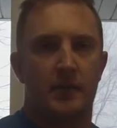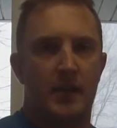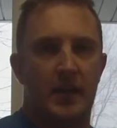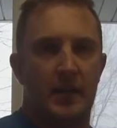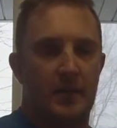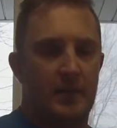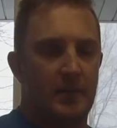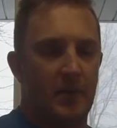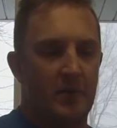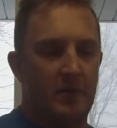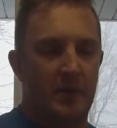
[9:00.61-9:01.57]
They're
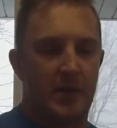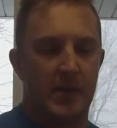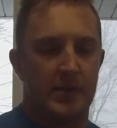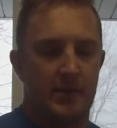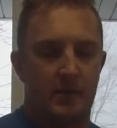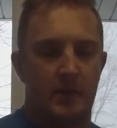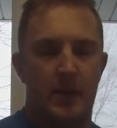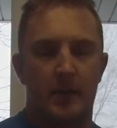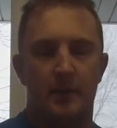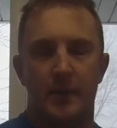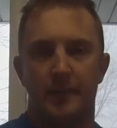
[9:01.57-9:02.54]
both pretty easy to
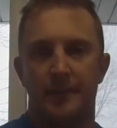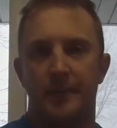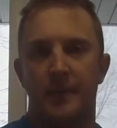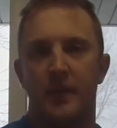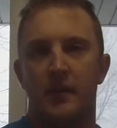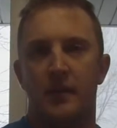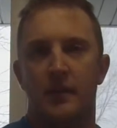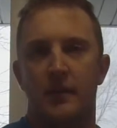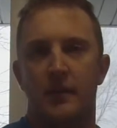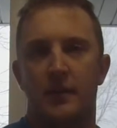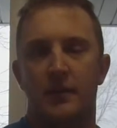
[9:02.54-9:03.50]
walk, but
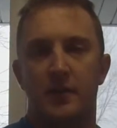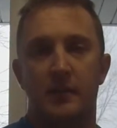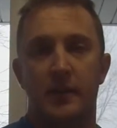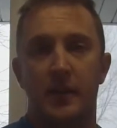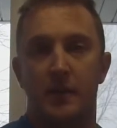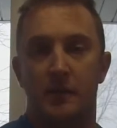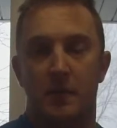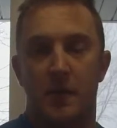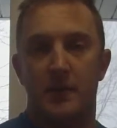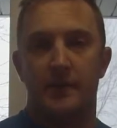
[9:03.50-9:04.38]
the Terminator walks